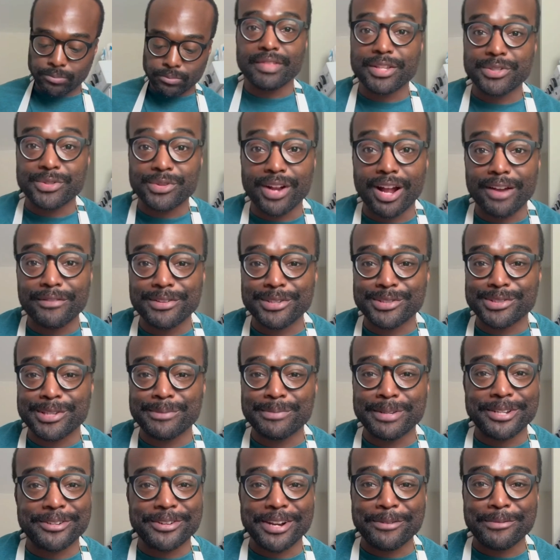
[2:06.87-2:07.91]
This would obviously
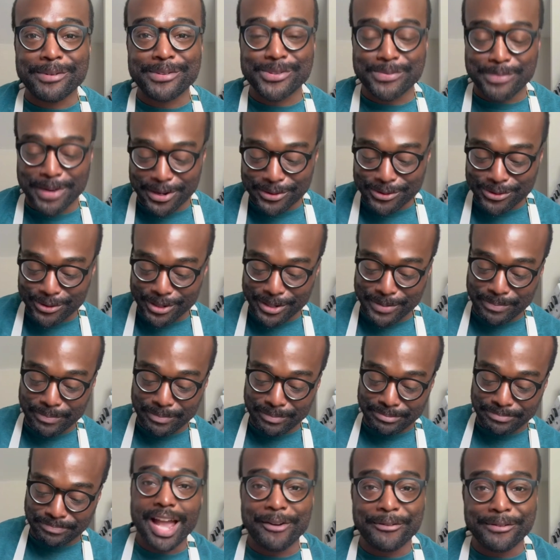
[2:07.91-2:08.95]
be great with some ice cream.
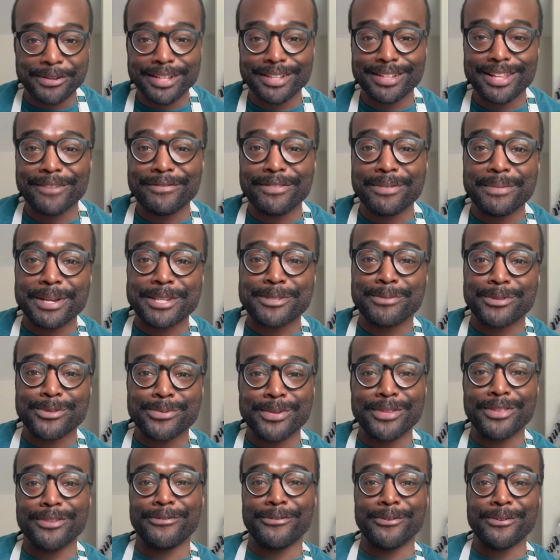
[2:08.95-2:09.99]
I really love the mix
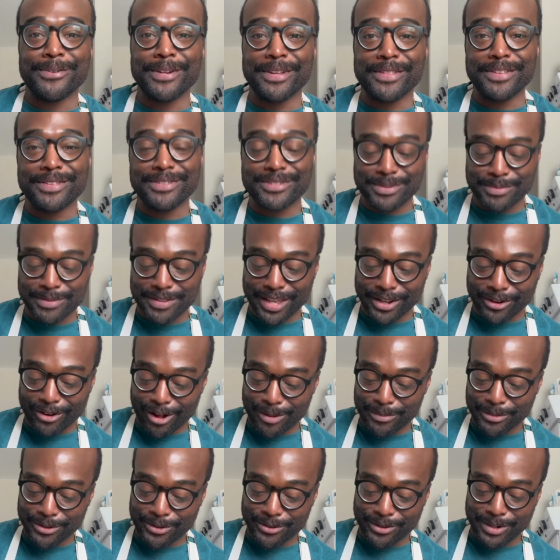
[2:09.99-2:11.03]
between the fruit and then some of that
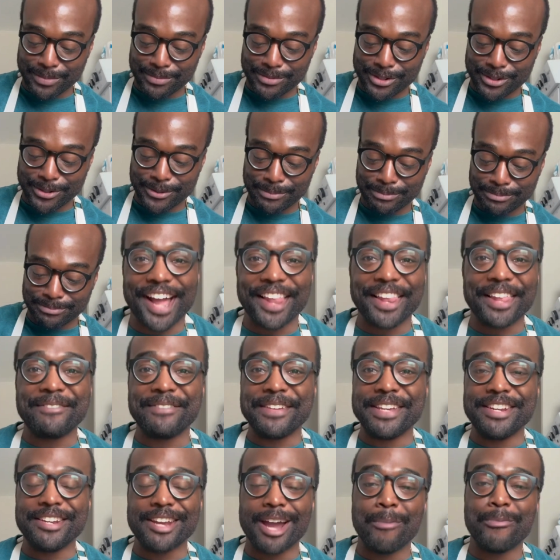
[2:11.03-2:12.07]
almond cream too. I love
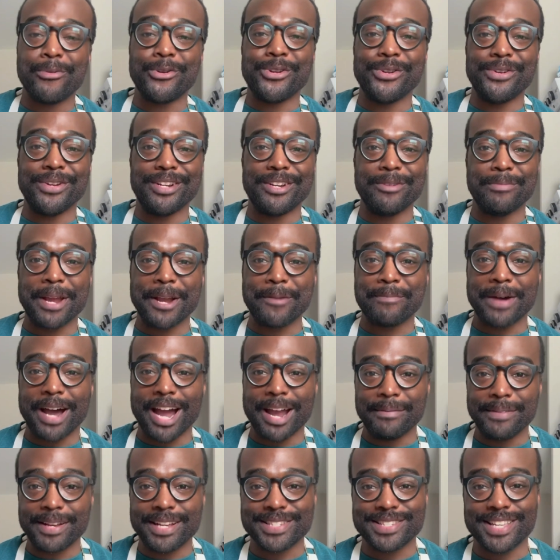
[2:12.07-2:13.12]
any opportunity to make pie
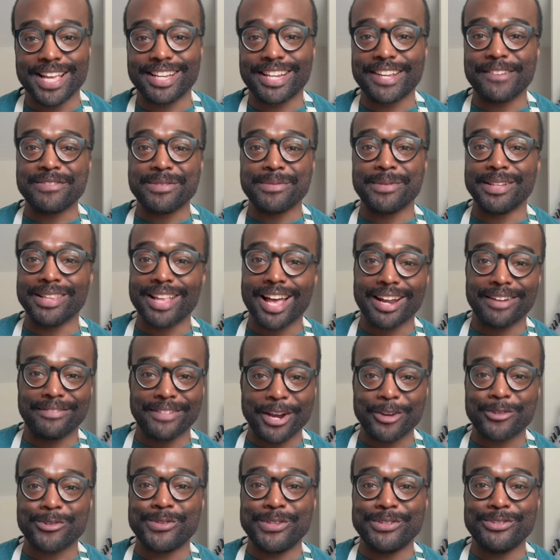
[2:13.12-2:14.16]
because that gives me a lot of
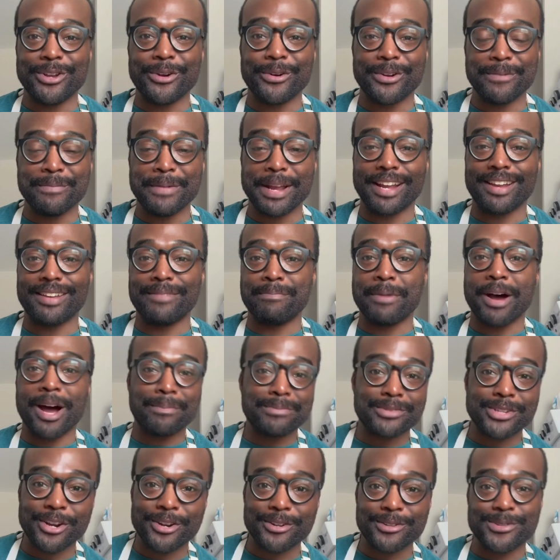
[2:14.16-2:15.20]
extra dough to make
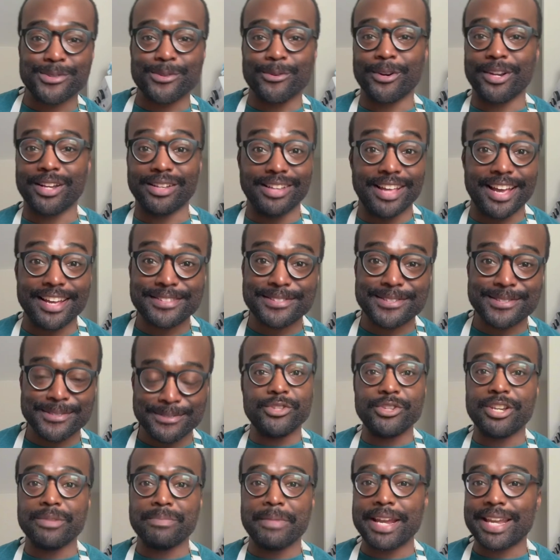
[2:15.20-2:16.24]
Pop-Tarts or galettes. So
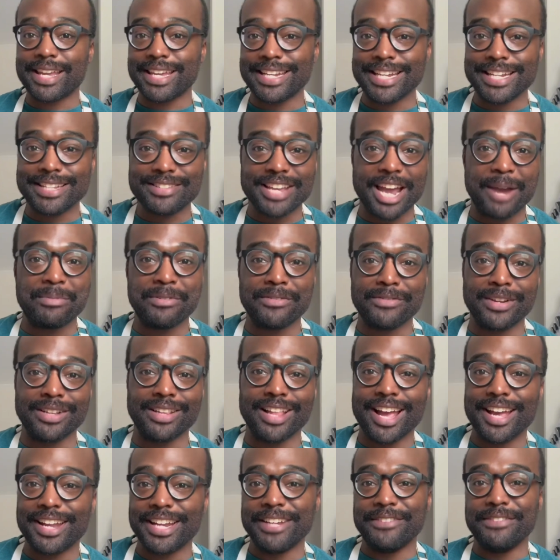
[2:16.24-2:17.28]
you can make any type of
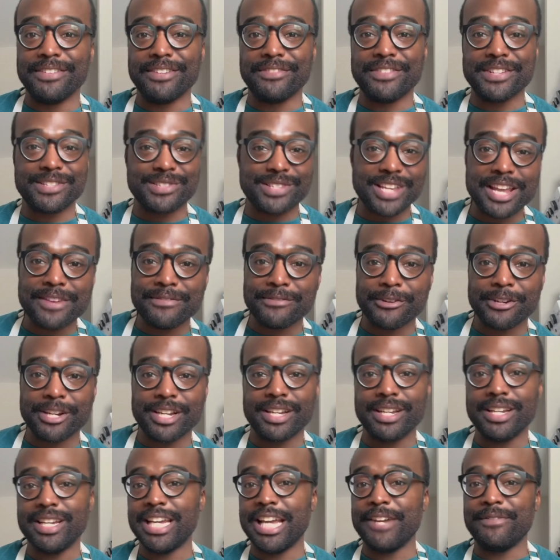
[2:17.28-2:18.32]
galette, even if it's
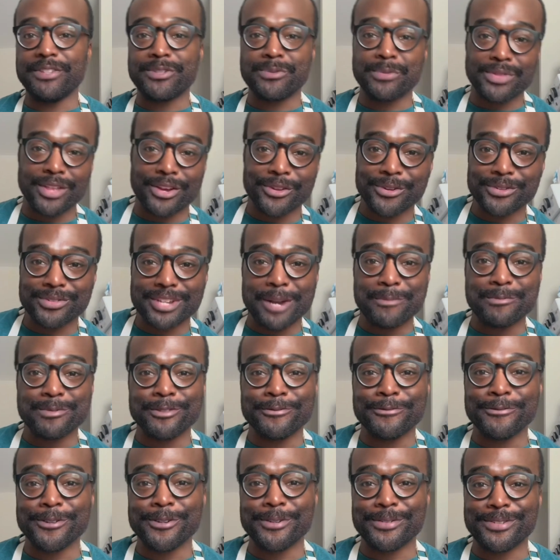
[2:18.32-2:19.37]
savory, if it's with other types of
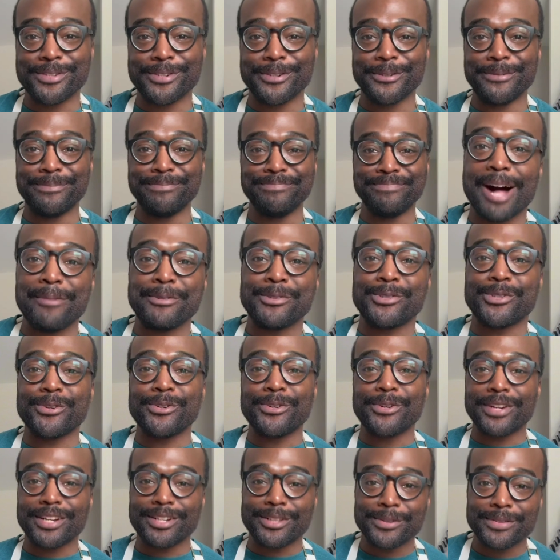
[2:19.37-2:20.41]
fruit too. I'll be sure
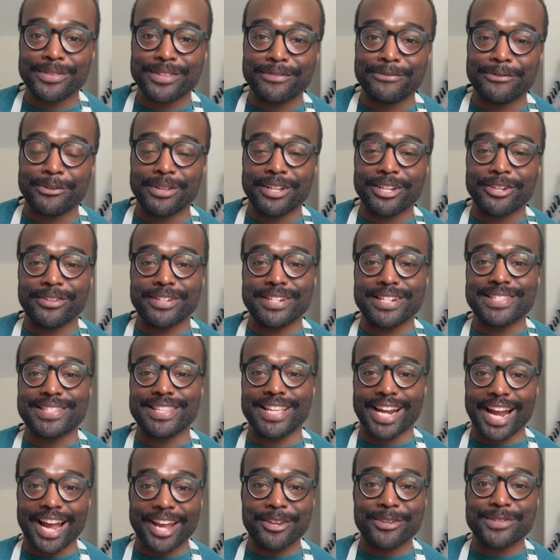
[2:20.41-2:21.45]
to include the full ingredients
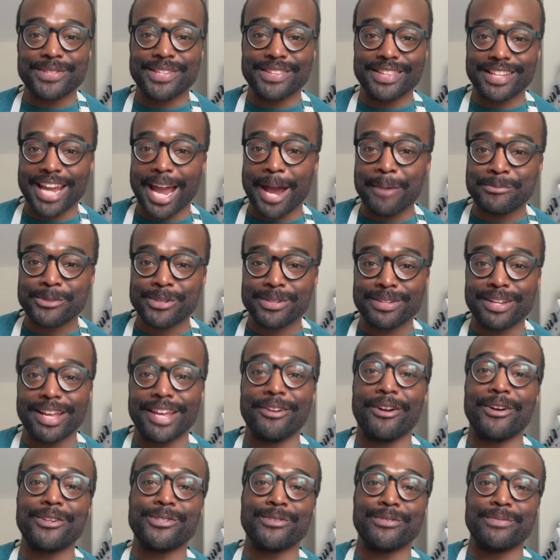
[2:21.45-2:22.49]
that I use in the caption and
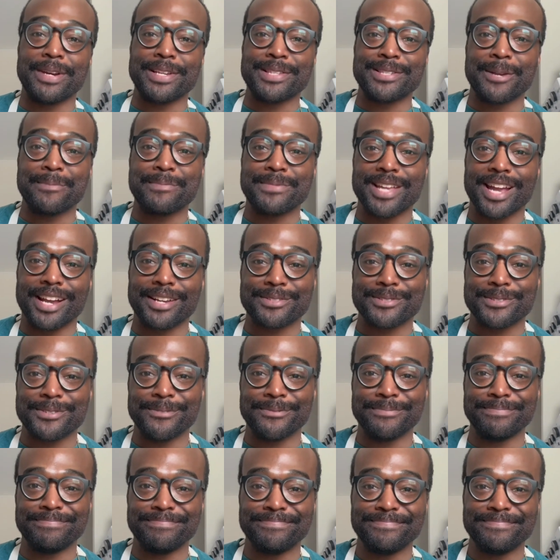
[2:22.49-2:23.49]
also in my Substack soon.